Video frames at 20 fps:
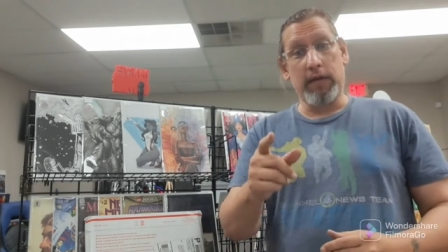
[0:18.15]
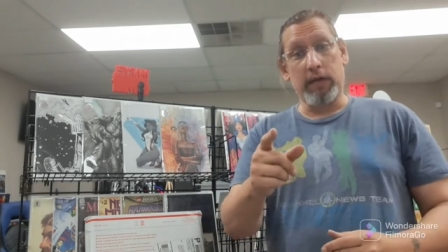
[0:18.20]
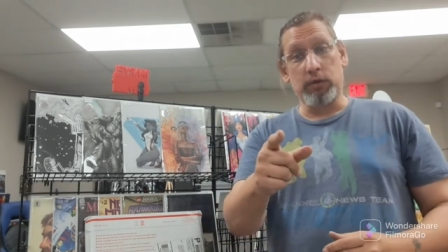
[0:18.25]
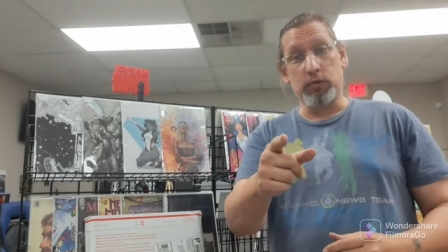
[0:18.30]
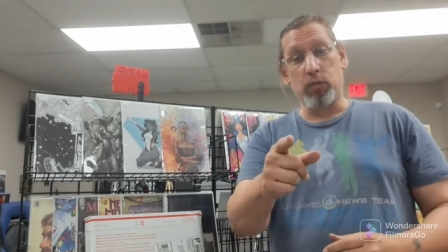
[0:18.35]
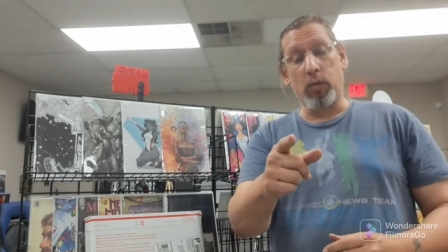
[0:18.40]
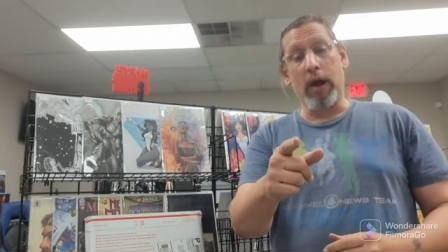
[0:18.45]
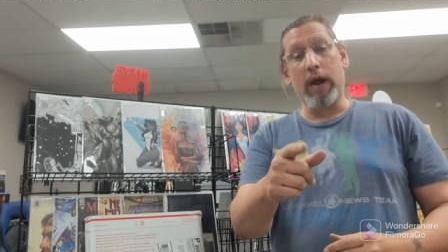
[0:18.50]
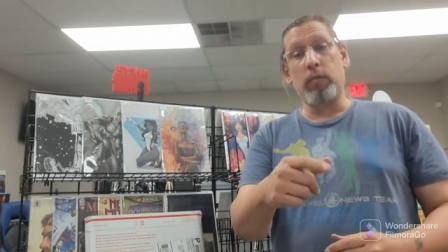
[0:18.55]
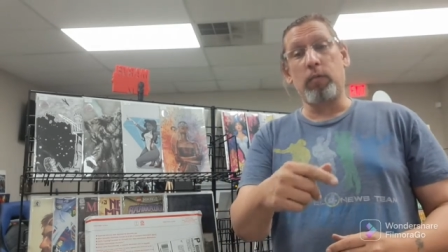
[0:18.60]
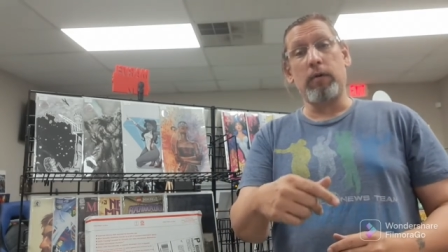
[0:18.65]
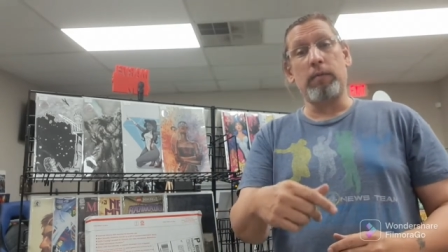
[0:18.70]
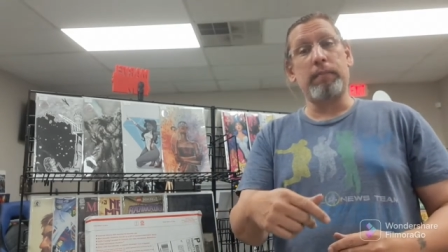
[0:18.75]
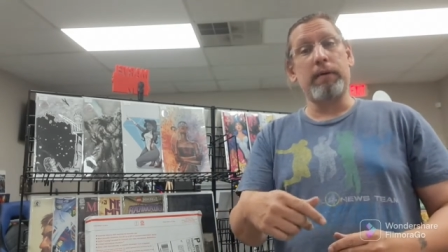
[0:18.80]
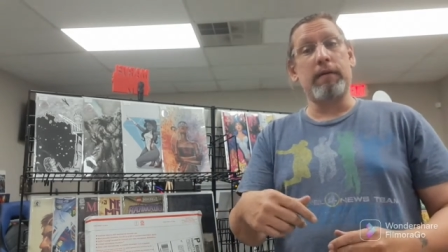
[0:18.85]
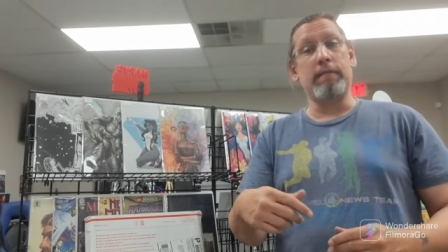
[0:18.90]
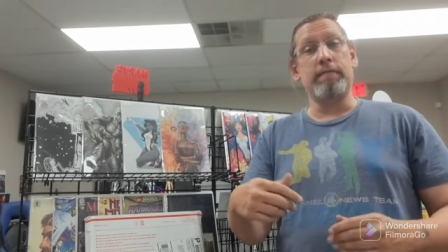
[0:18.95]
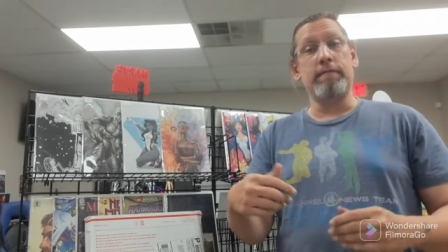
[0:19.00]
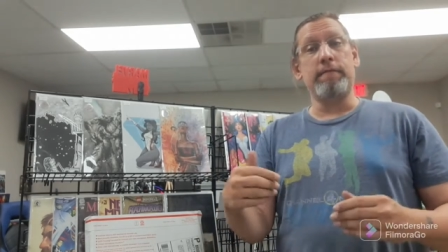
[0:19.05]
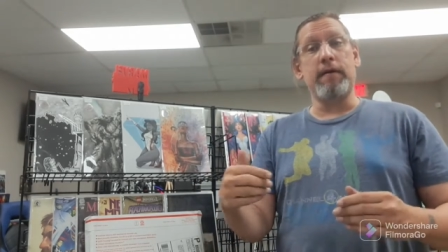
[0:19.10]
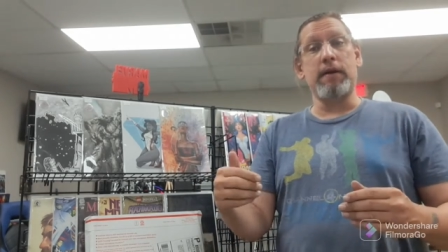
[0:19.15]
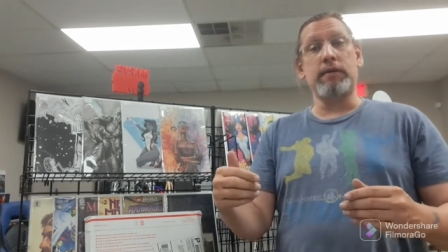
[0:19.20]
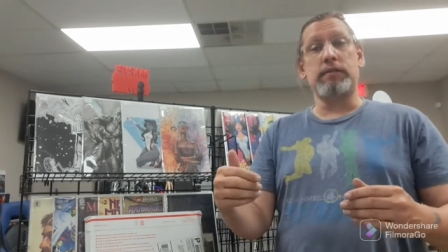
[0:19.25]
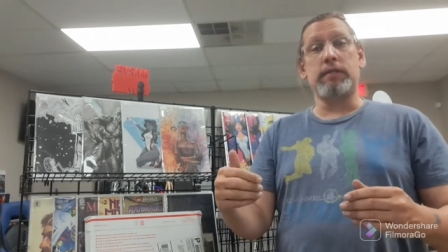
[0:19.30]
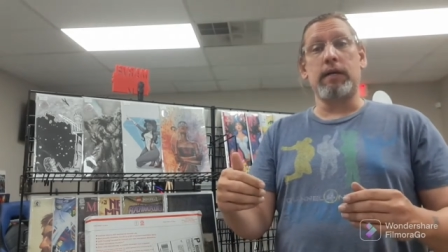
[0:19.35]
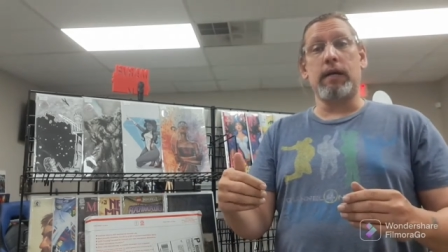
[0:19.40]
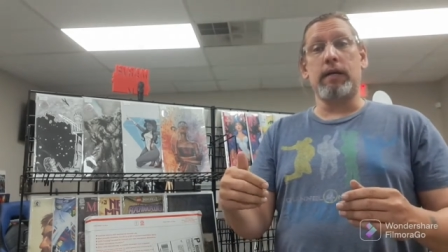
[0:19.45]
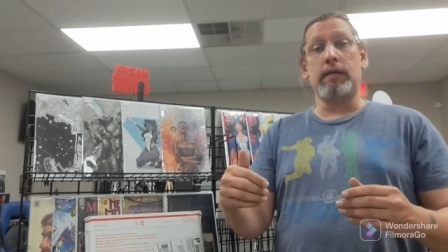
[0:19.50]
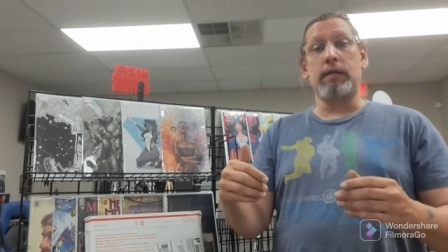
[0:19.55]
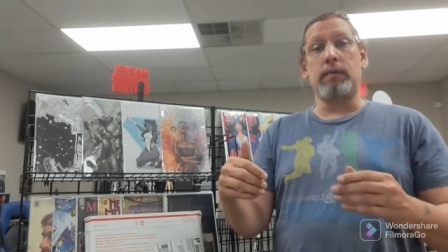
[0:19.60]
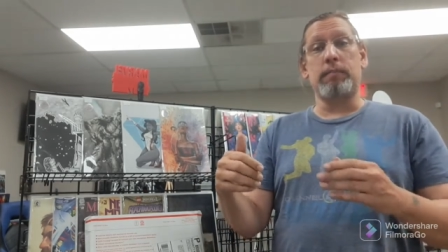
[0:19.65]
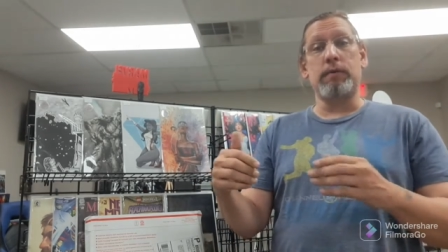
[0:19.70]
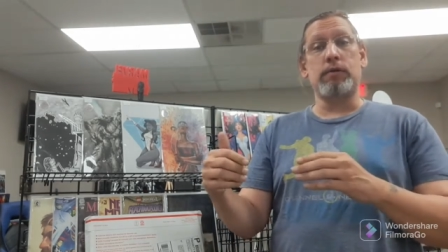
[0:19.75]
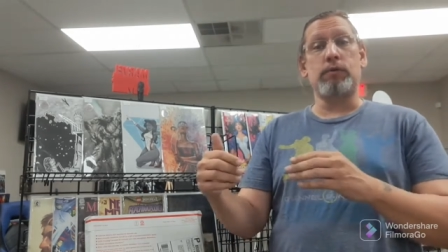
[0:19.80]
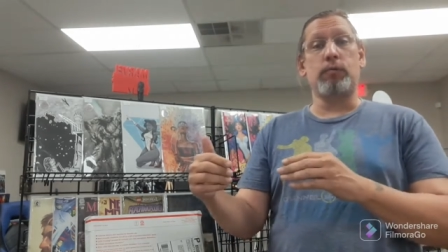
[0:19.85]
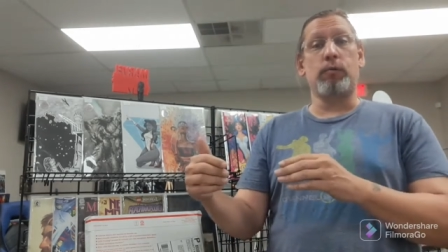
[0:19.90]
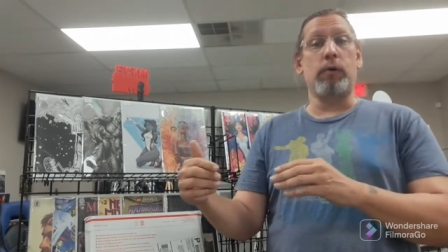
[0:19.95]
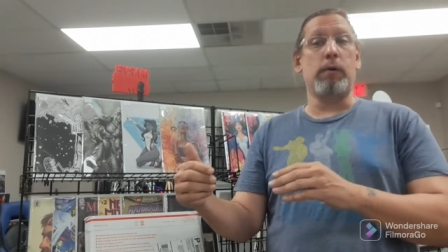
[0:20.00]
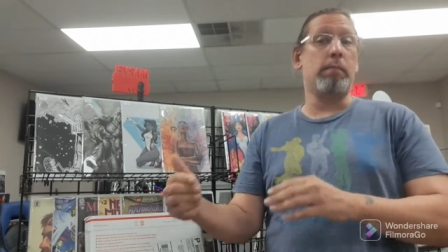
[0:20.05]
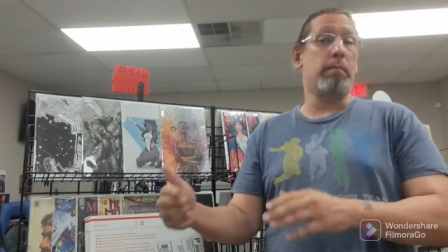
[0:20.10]
That's right, we've been investing in the
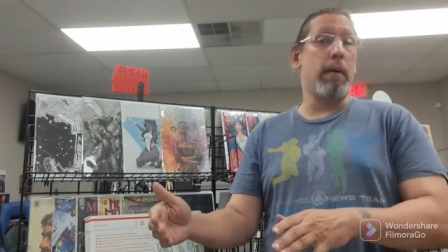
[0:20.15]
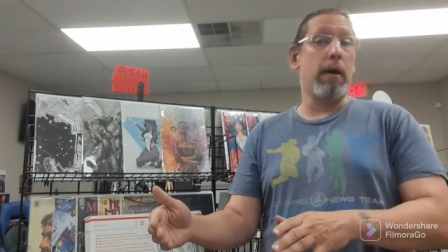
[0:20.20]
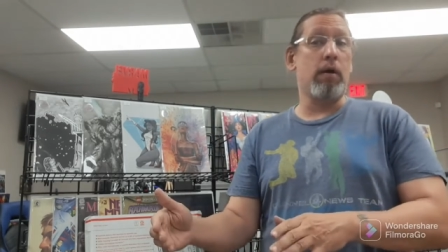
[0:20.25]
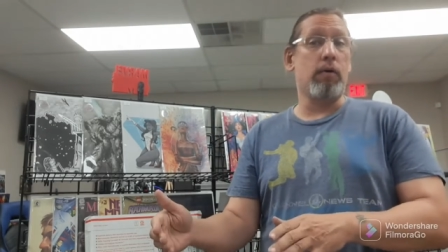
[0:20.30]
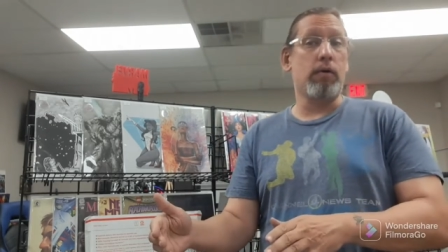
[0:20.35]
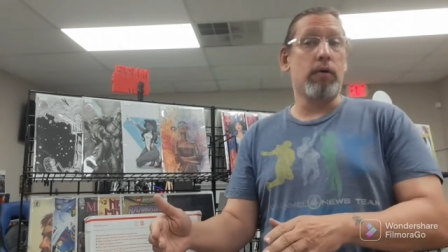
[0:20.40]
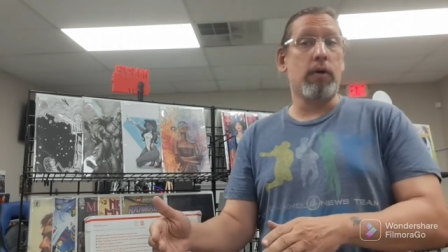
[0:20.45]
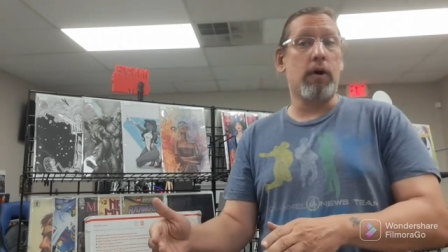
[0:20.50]
mystery mail